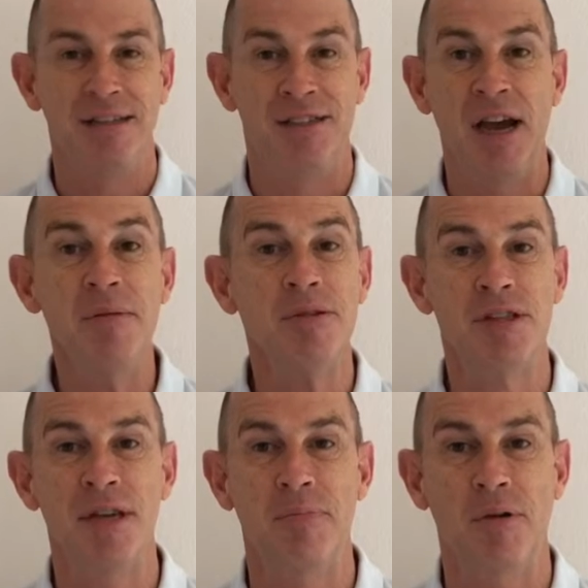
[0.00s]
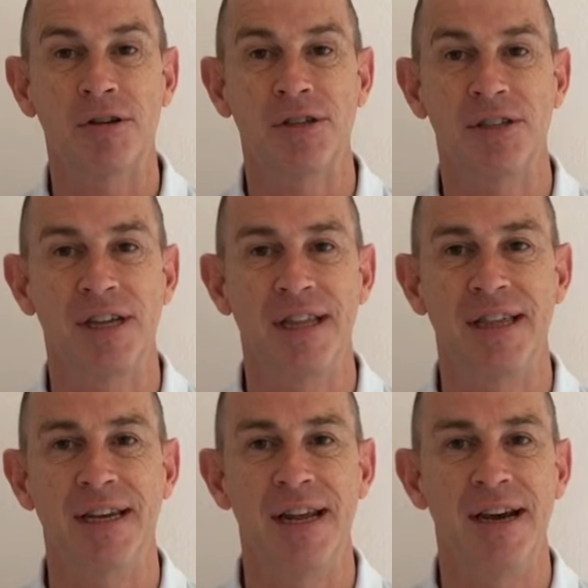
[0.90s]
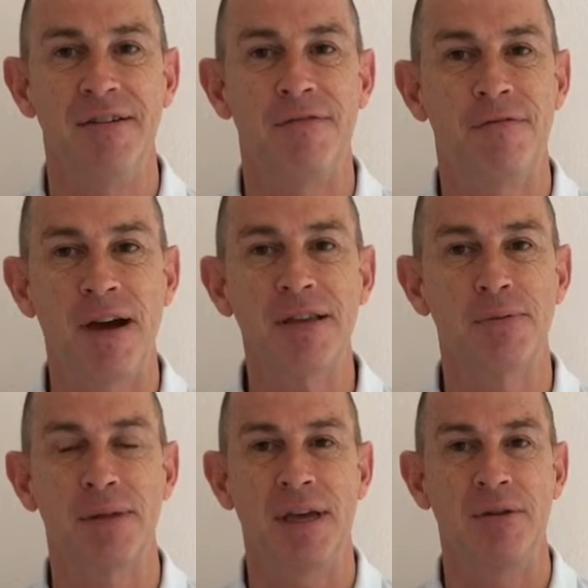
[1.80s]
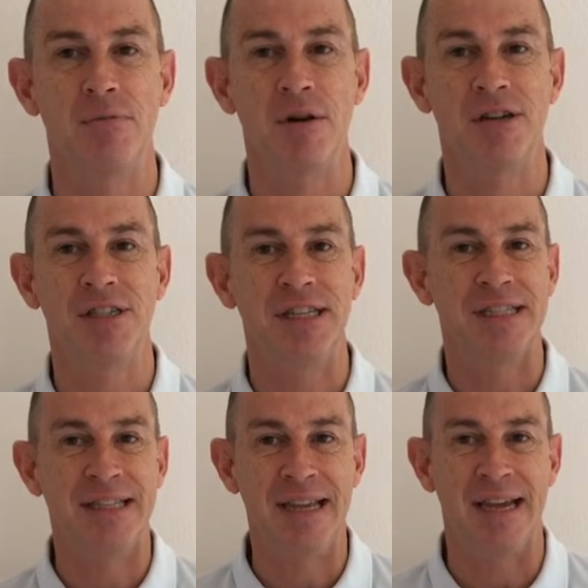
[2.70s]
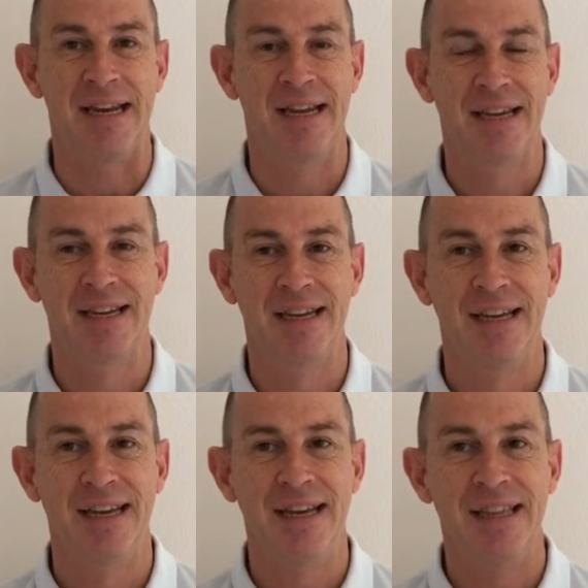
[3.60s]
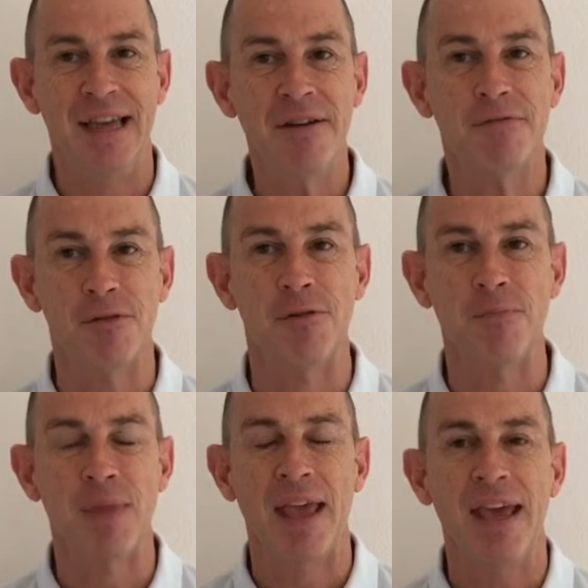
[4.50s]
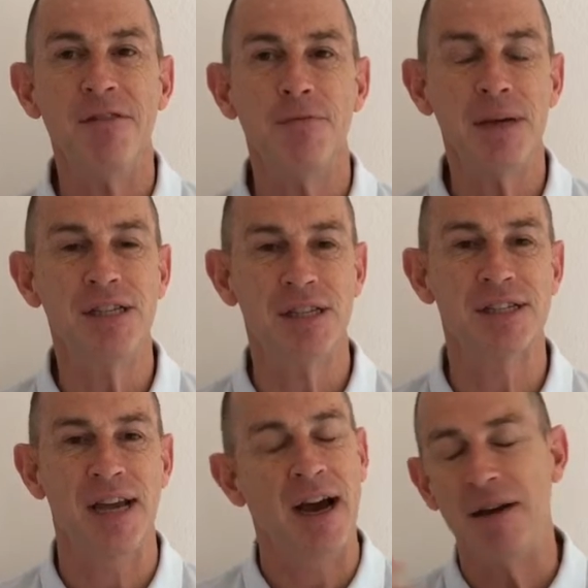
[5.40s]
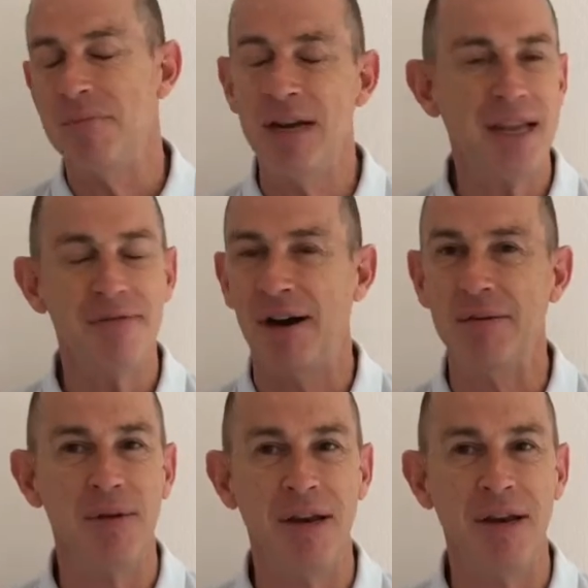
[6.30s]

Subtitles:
James the Apostle said that faith without works is dead. Therefore, if we just say, I believe,